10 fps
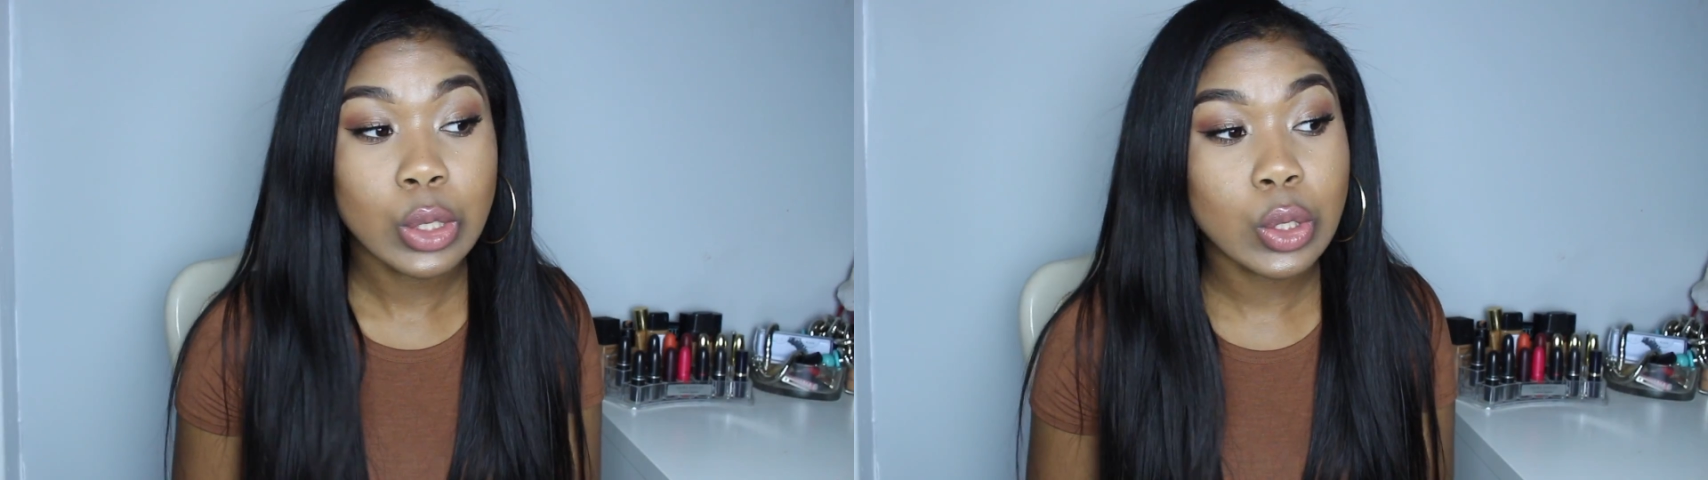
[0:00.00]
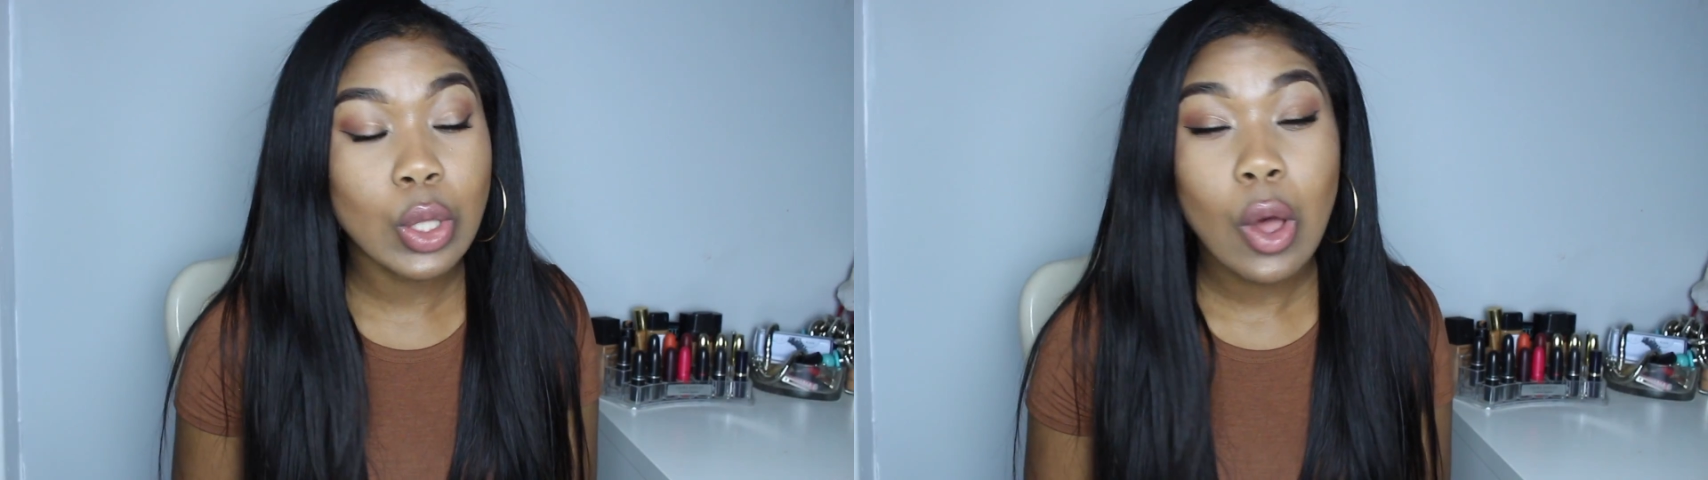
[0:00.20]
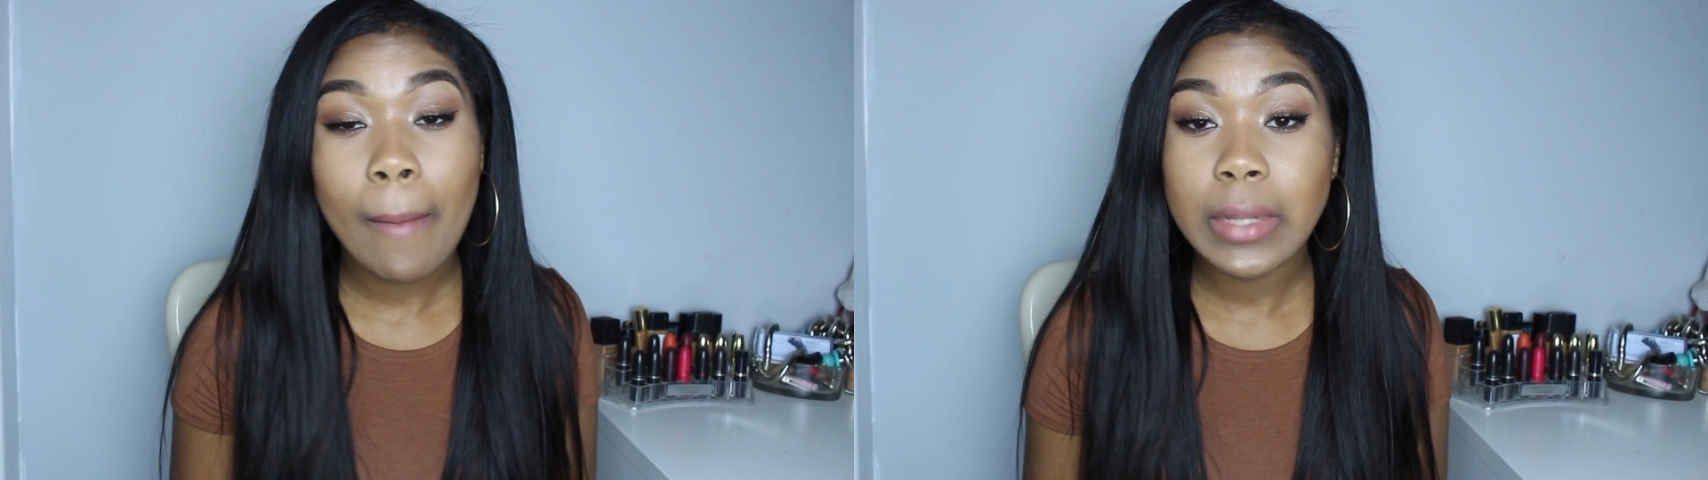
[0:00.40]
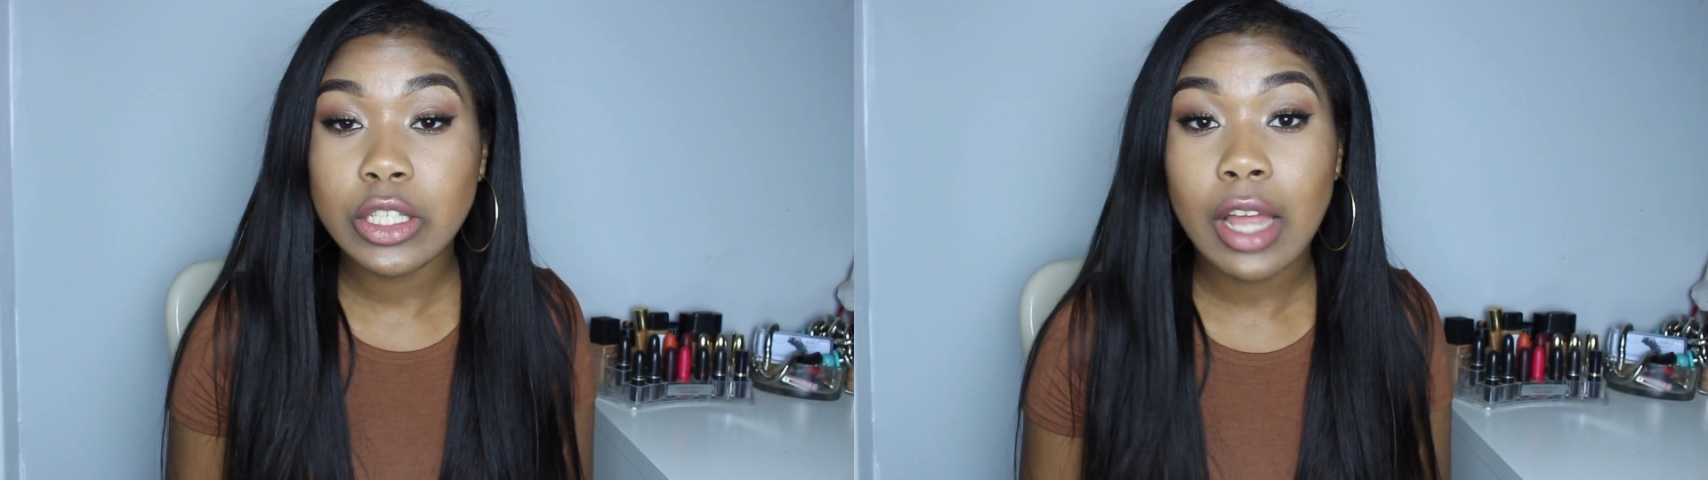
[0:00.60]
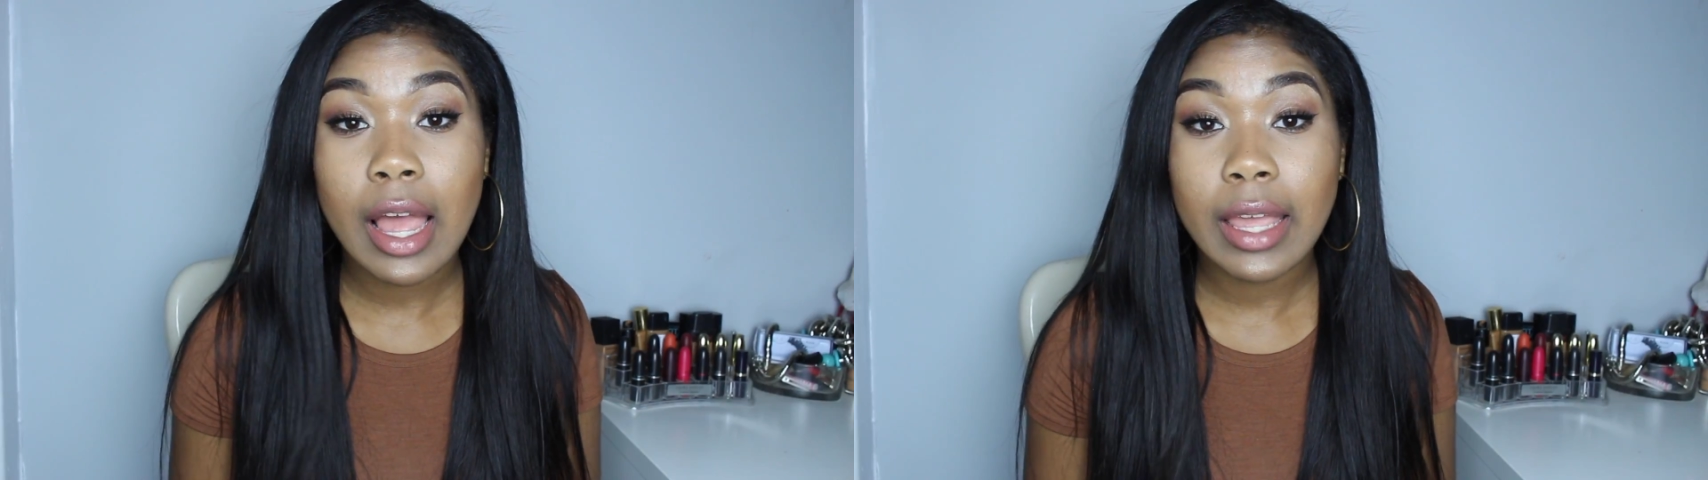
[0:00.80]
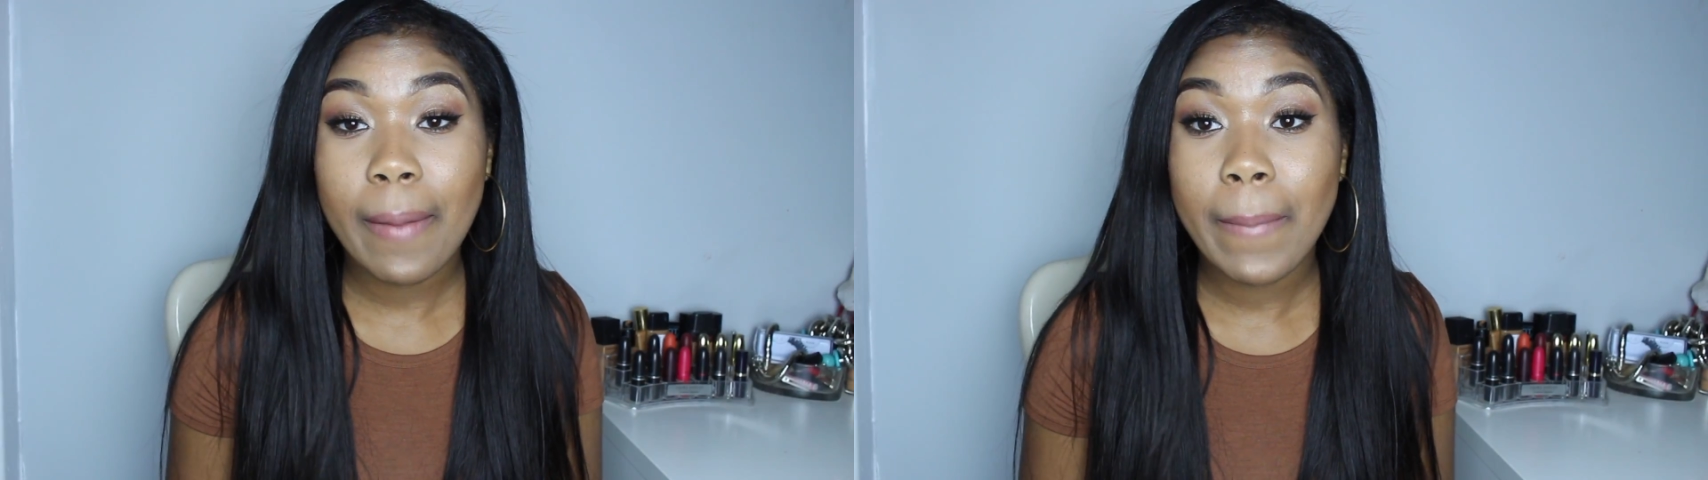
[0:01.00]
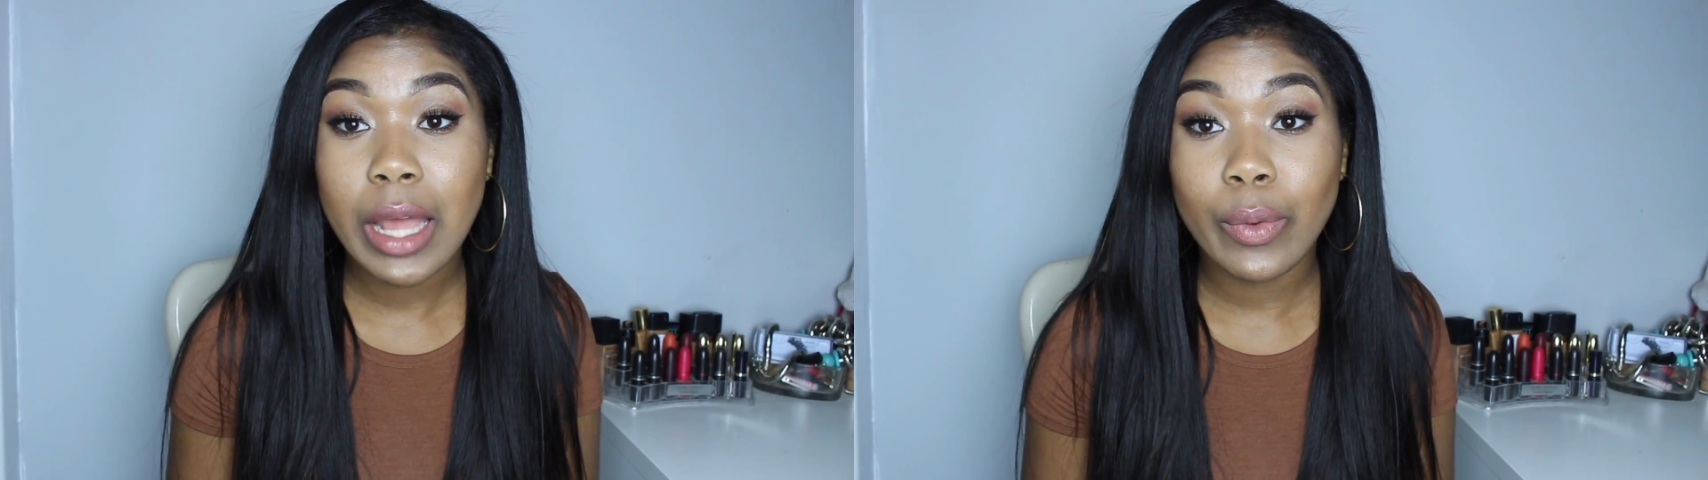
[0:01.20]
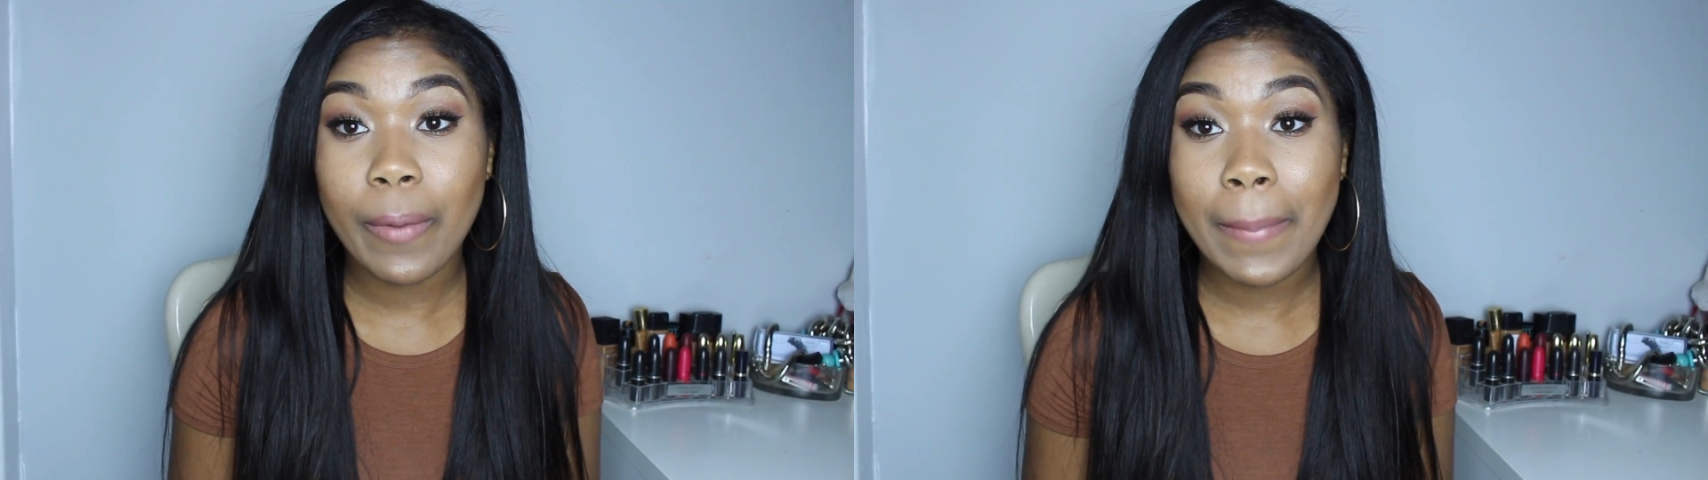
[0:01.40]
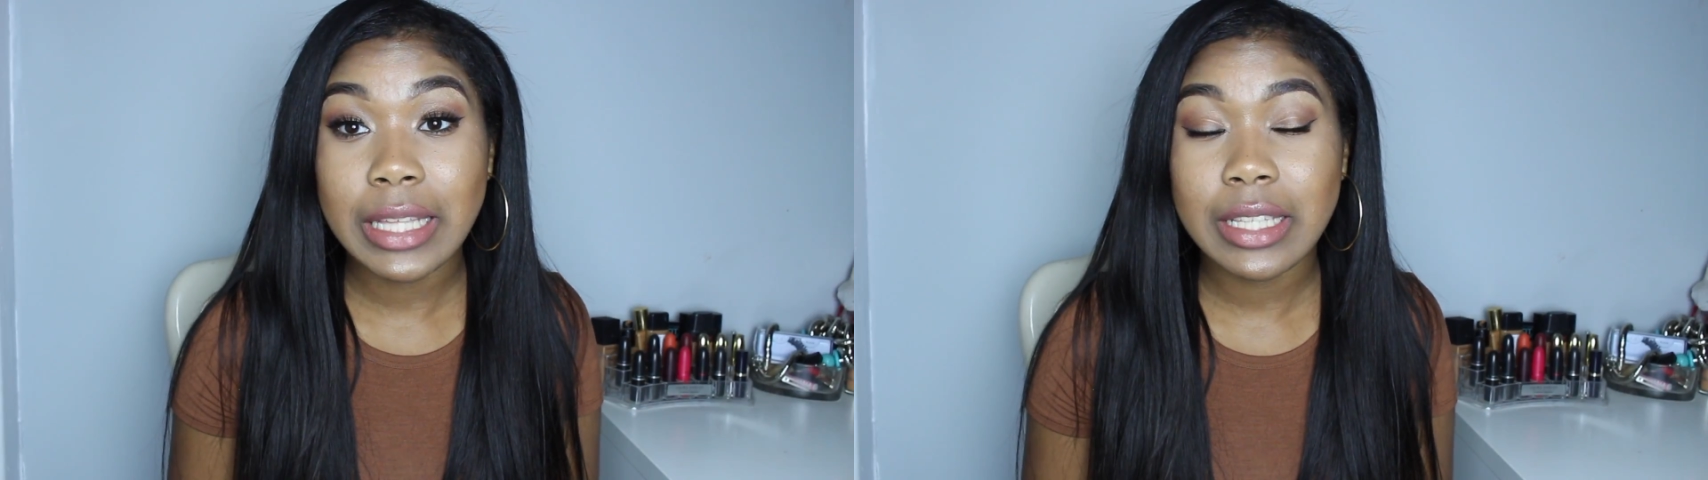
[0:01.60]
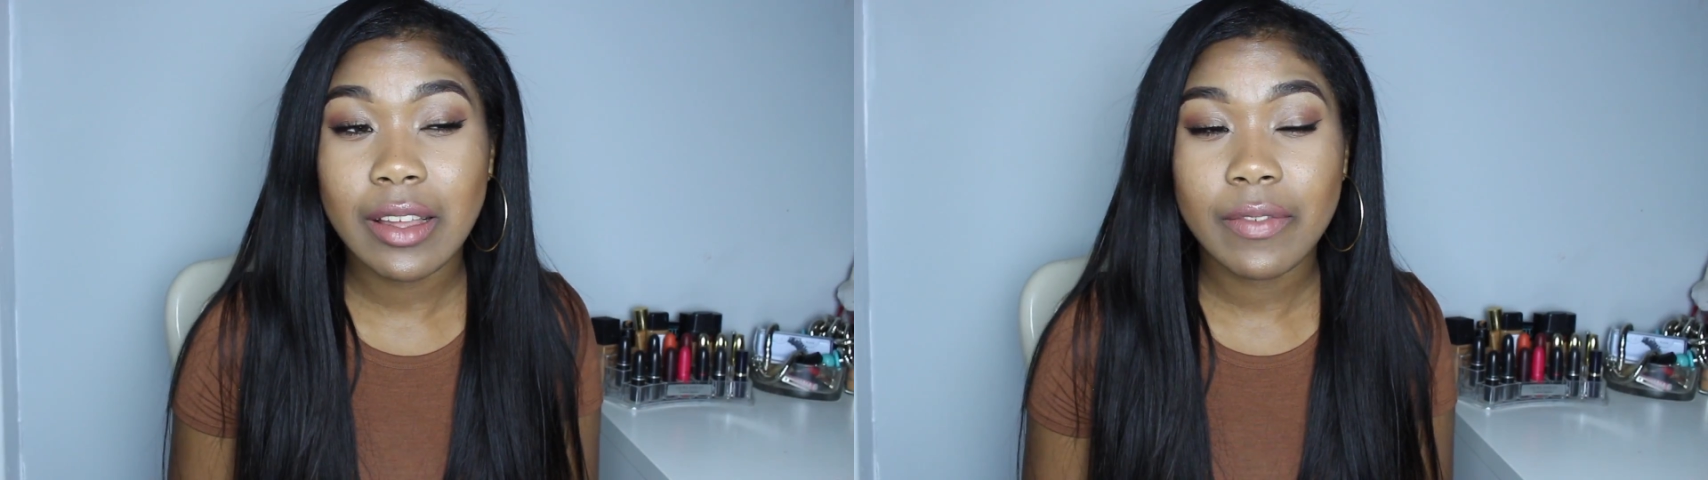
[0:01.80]
So I'm gonna try and get better with
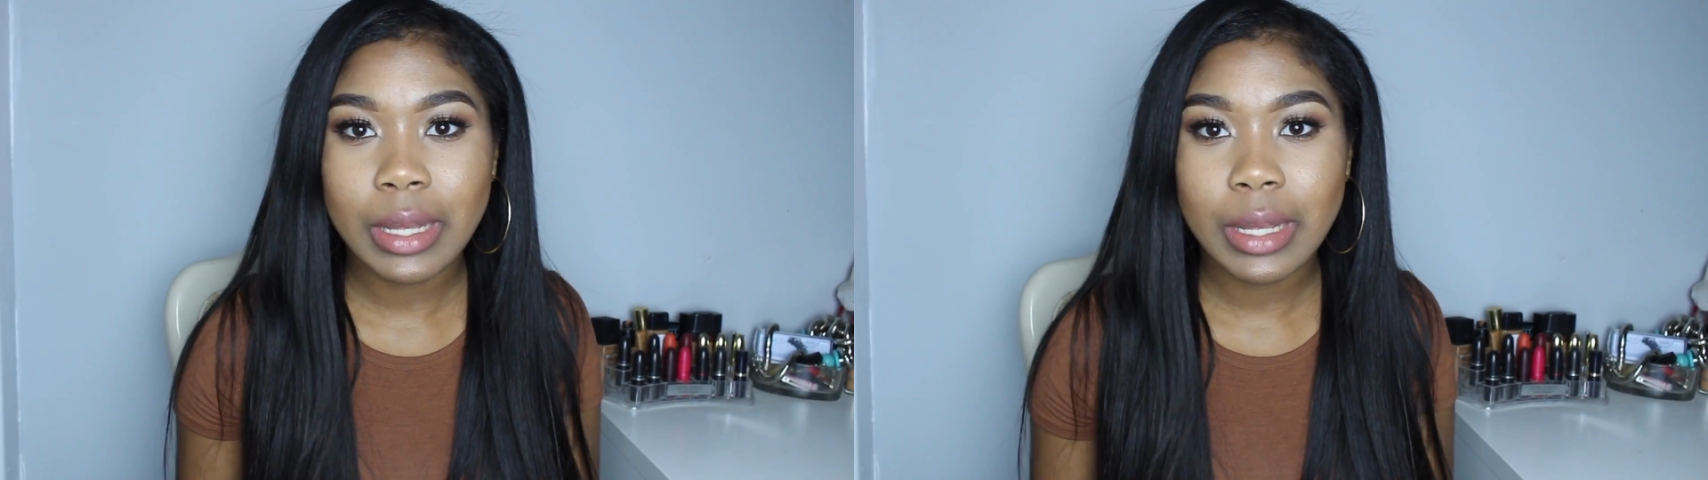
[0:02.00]
myself,